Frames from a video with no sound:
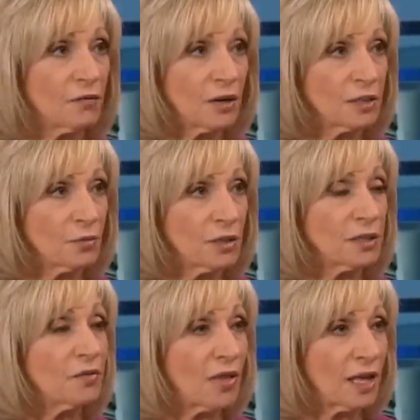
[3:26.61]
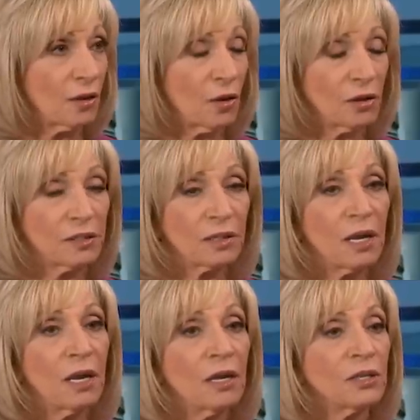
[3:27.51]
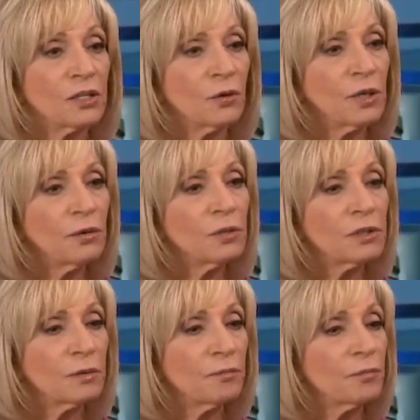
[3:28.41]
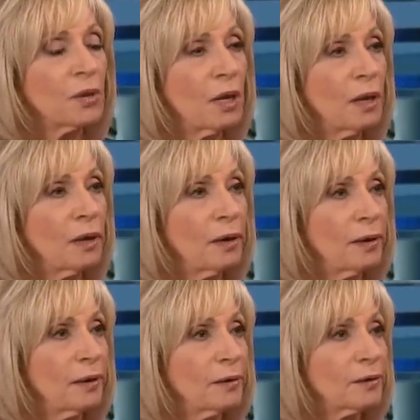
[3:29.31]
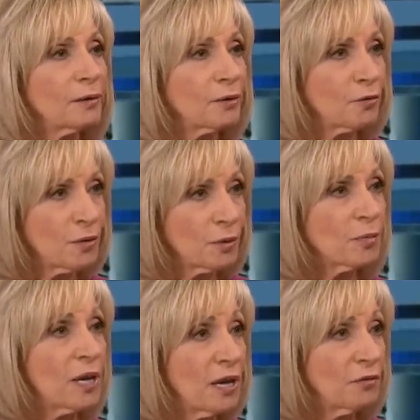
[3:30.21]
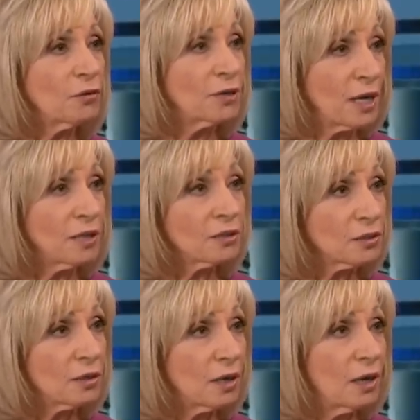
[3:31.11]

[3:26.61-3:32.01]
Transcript: vice president that loss. So he was criminal behavior, yes.